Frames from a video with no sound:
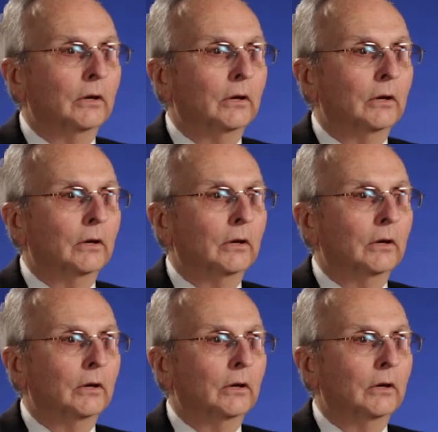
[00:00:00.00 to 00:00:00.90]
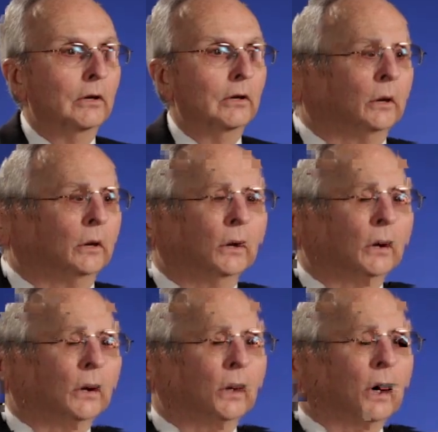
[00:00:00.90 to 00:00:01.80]
slipped off of its,
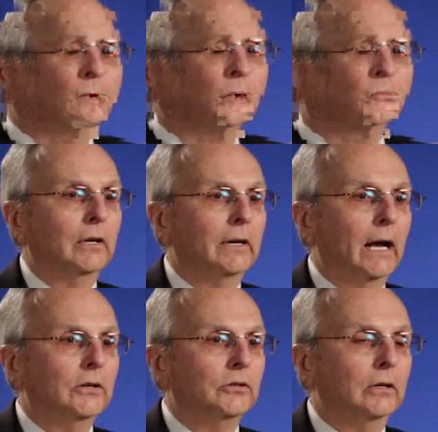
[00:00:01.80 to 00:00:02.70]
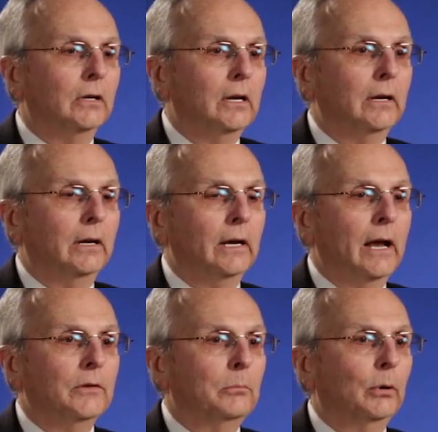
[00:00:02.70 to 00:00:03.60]
uh, of its connection, and,
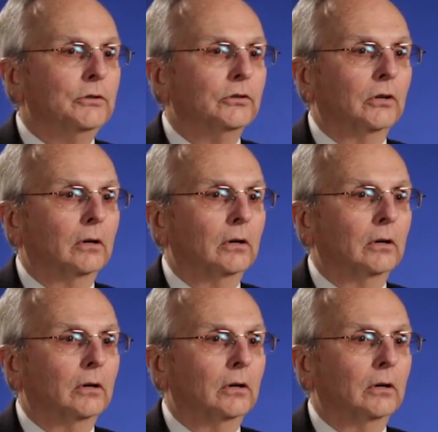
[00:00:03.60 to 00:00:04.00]
and, the bridges